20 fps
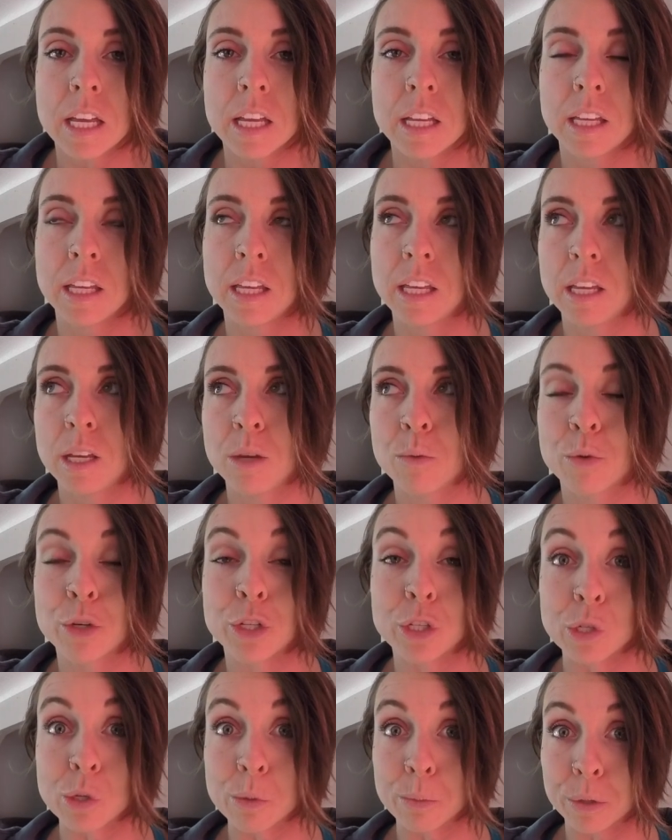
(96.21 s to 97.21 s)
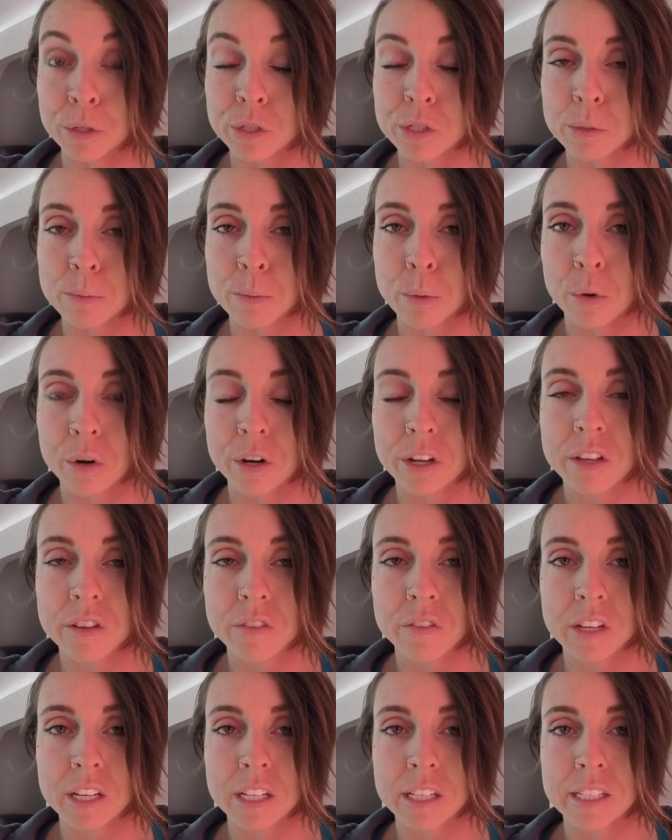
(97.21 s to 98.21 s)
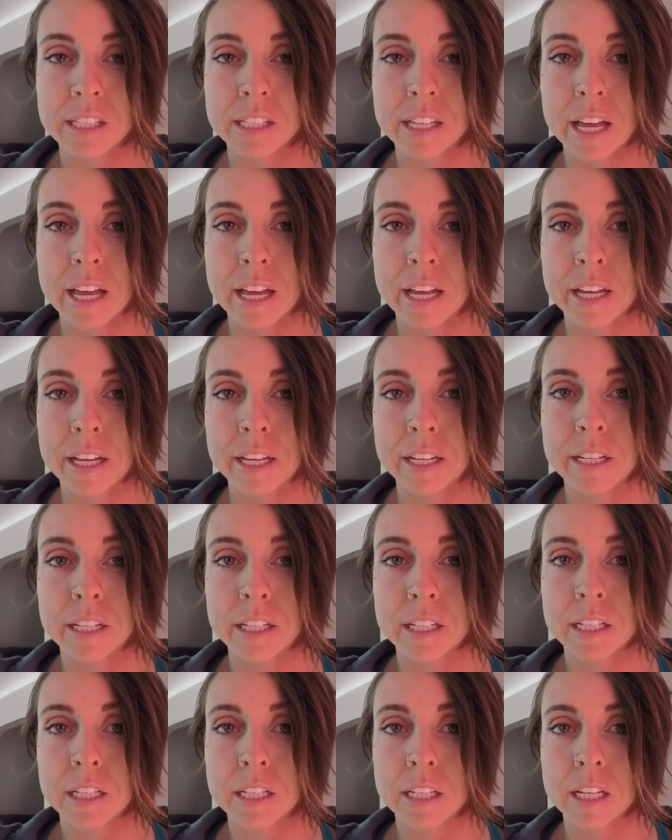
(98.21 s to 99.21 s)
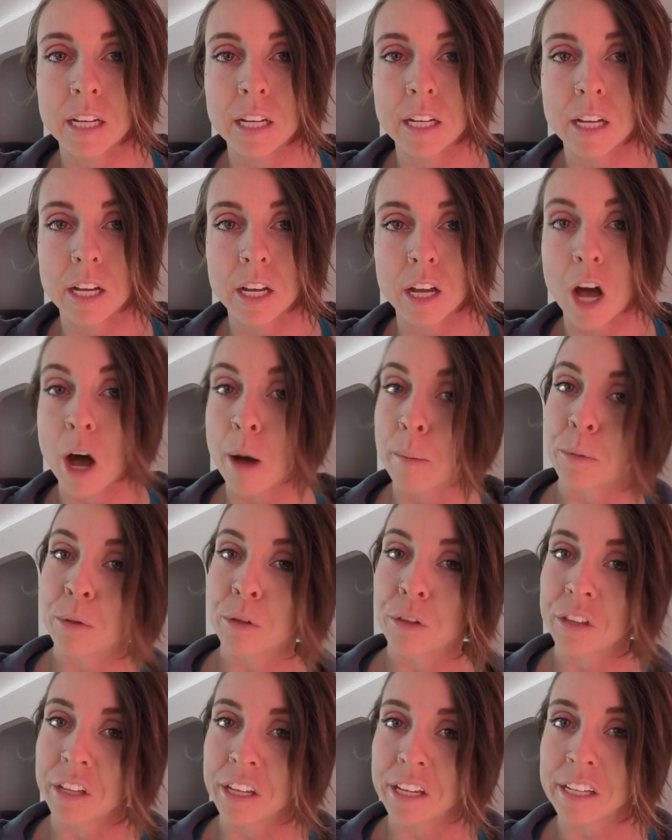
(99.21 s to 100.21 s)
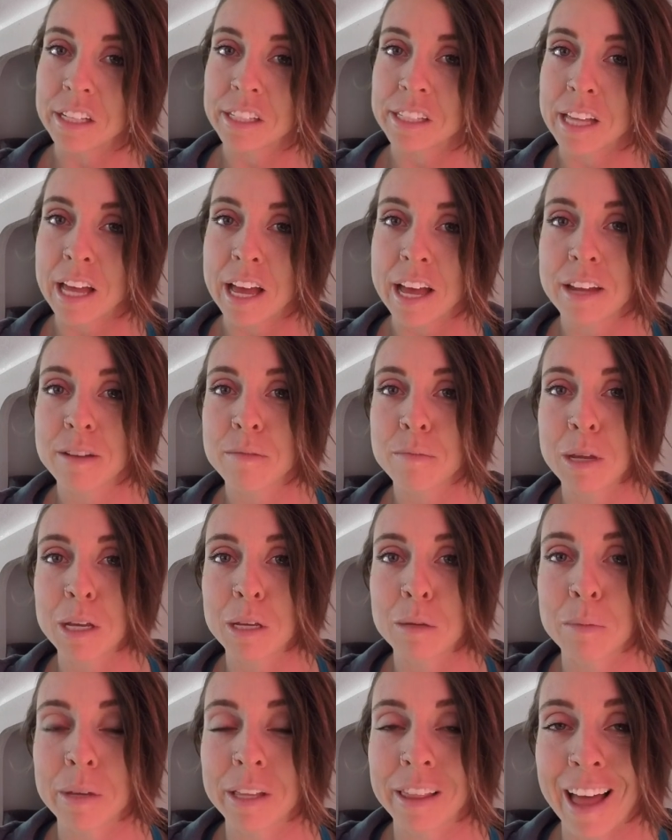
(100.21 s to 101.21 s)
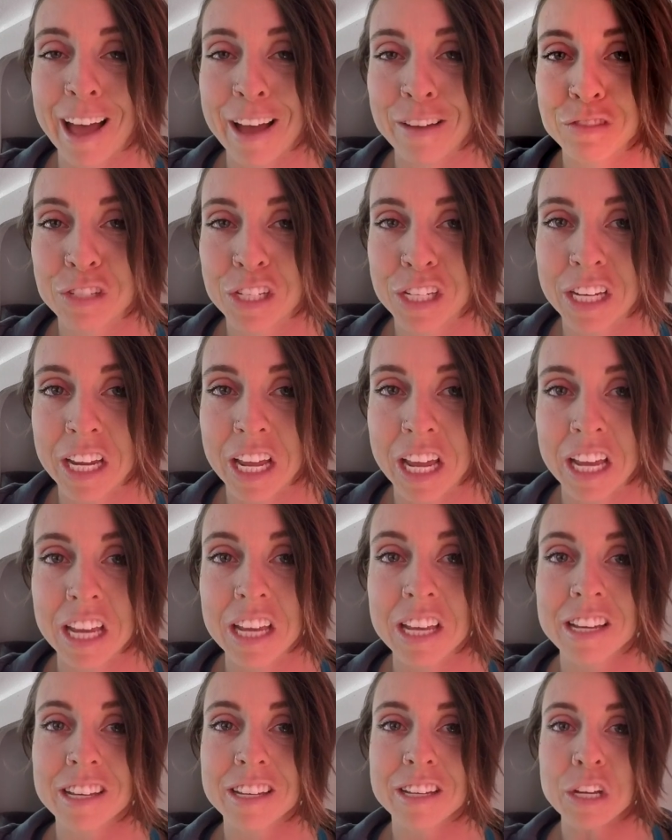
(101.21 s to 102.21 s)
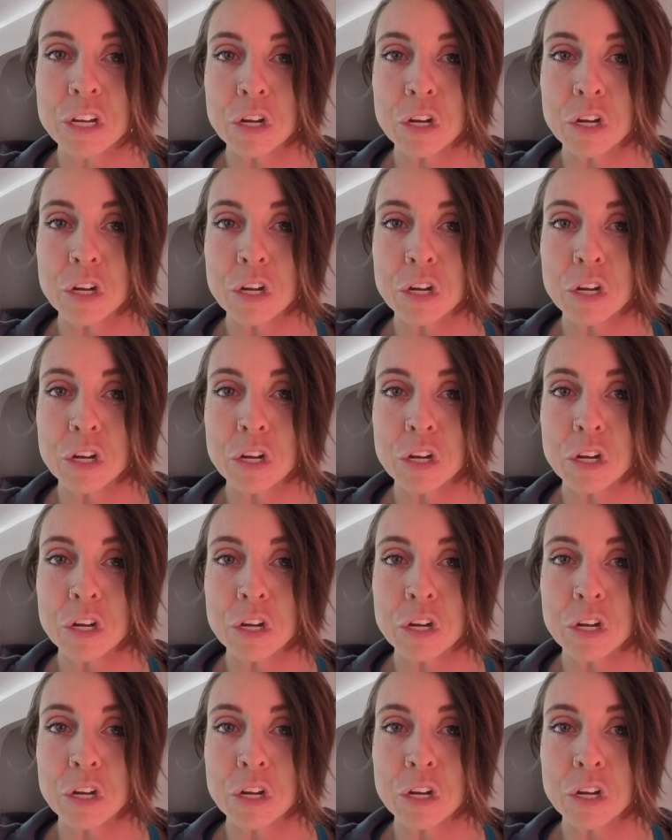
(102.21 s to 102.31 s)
He was super supportive and said a couple things that make me laugh today.